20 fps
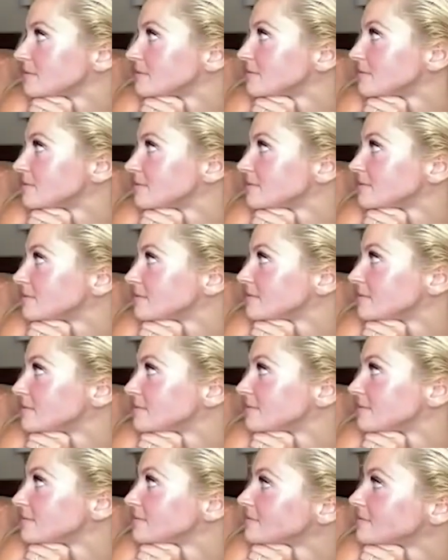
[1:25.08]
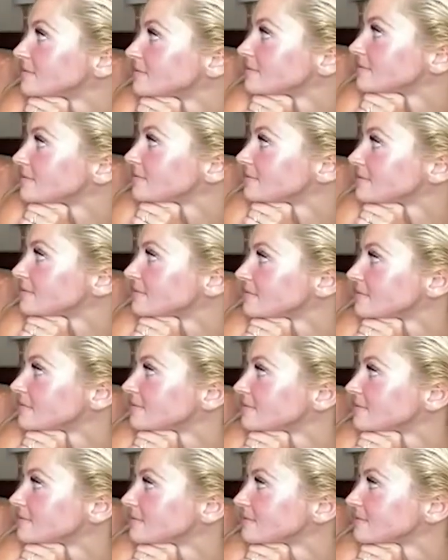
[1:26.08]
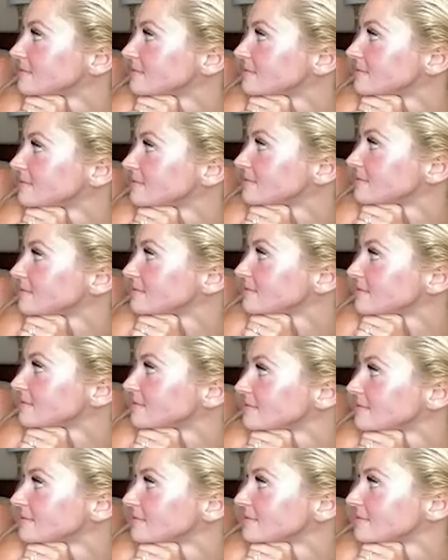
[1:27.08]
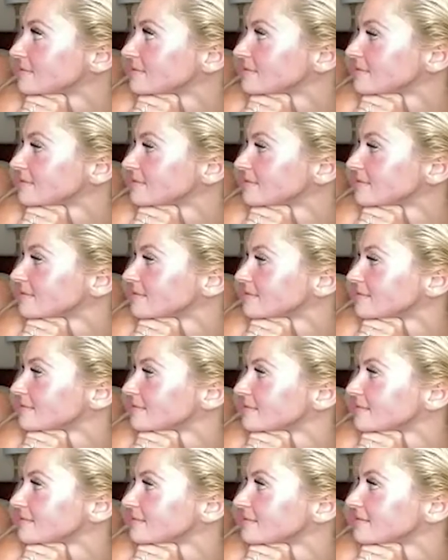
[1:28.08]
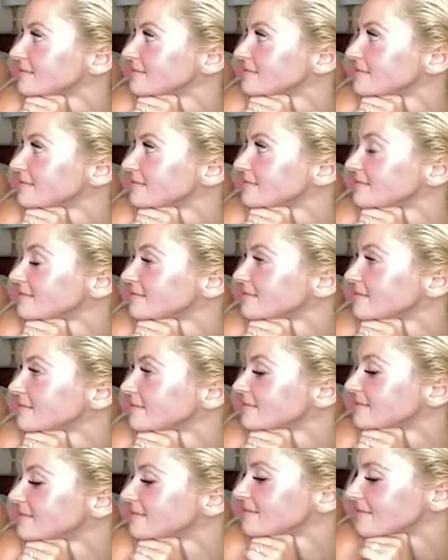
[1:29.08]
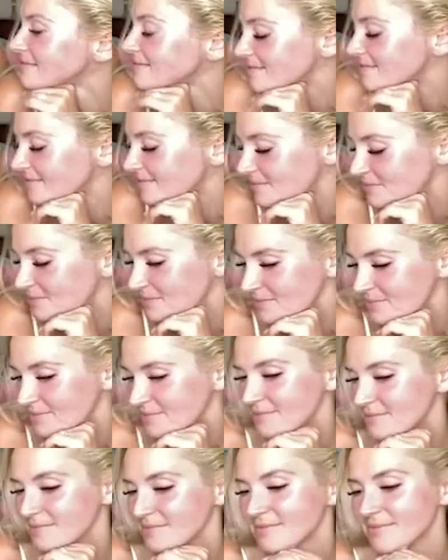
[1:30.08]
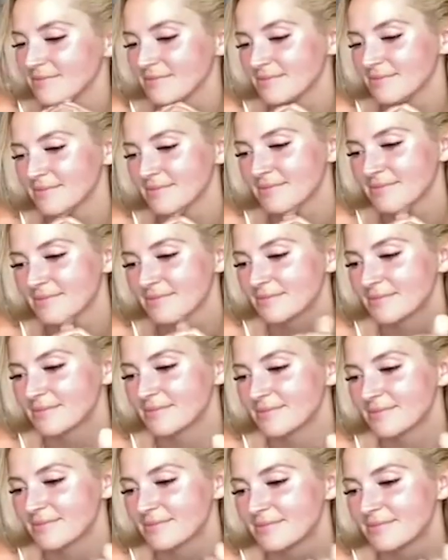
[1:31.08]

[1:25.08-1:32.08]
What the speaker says: (silent)